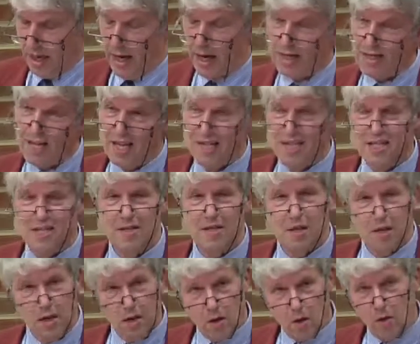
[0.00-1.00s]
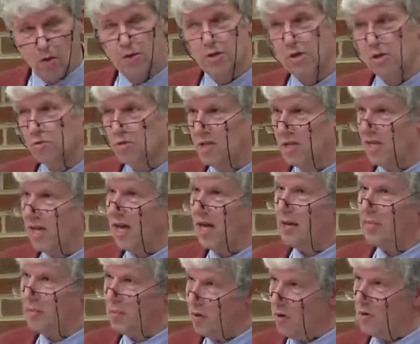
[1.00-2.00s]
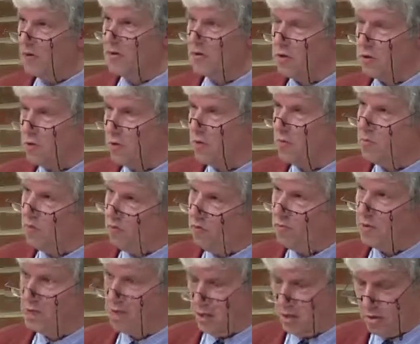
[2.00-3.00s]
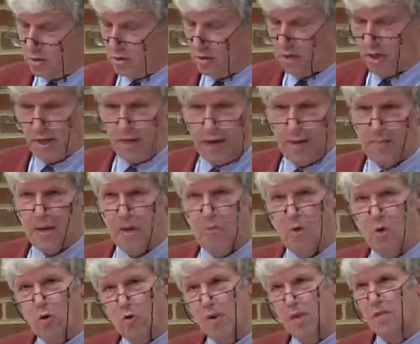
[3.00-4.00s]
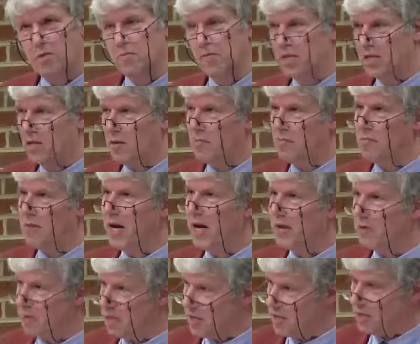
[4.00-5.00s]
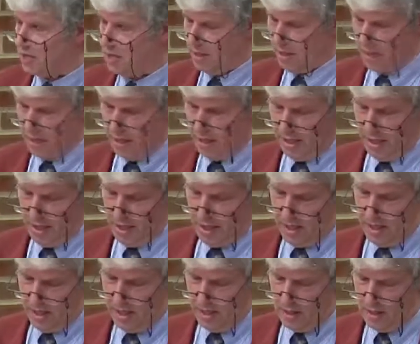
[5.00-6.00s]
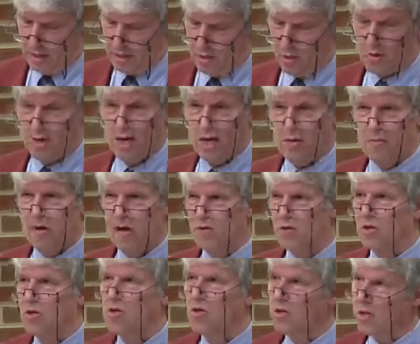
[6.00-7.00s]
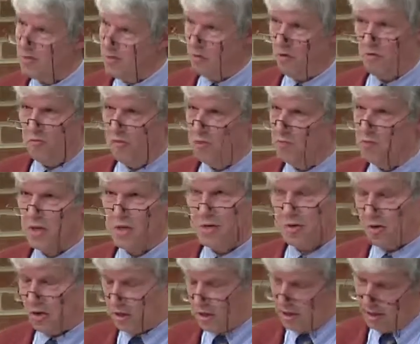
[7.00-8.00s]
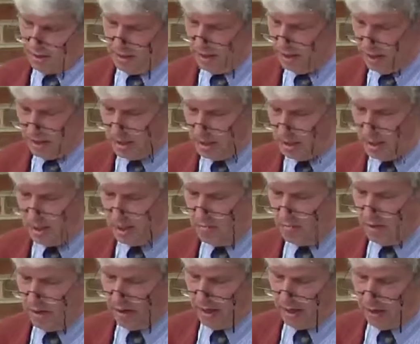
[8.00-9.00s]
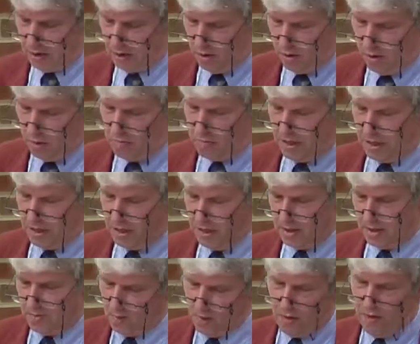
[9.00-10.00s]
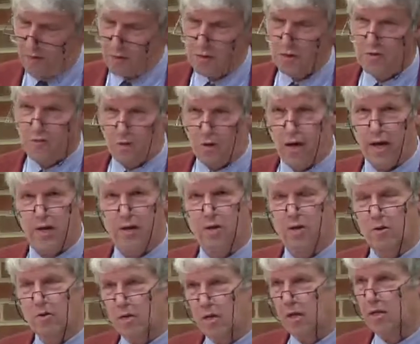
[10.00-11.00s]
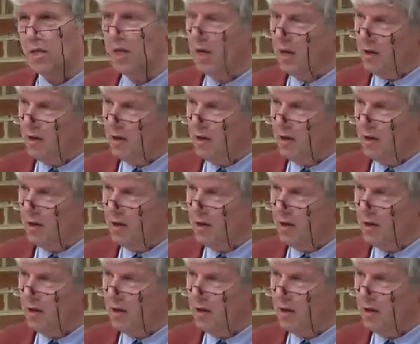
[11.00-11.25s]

And that's also the name of the Gulen movement in Turkey. I'm always a bit embarrassed talking about the Gulen movement because it is my opinion. Well, first of all, I know that